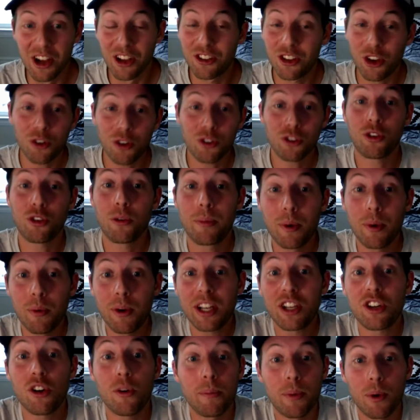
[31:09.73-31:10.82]
So, so but we,
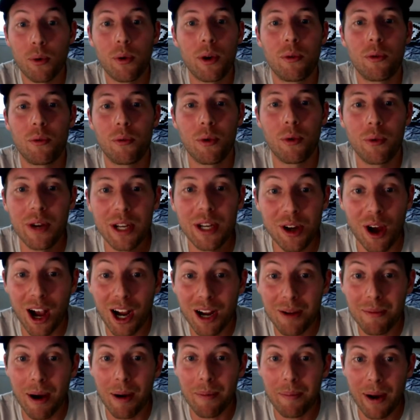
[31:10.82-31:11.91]
but we, when we talk
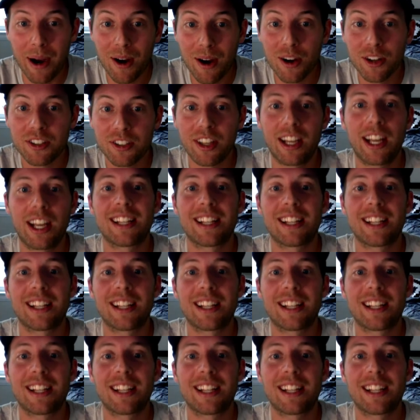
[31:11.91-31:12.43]
about parenting,